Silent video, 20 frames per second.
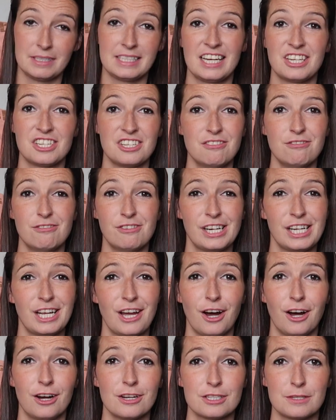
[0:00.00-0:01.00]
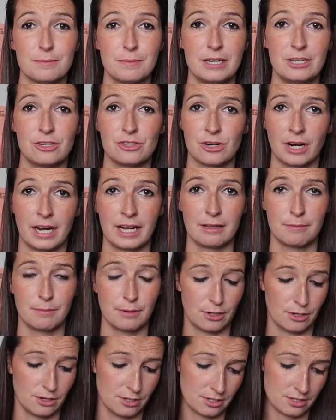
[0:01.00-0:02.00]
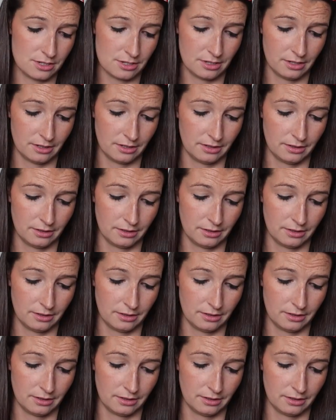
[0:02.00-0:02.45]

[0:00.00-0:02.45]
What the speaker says: It's actually really hard to pin trade because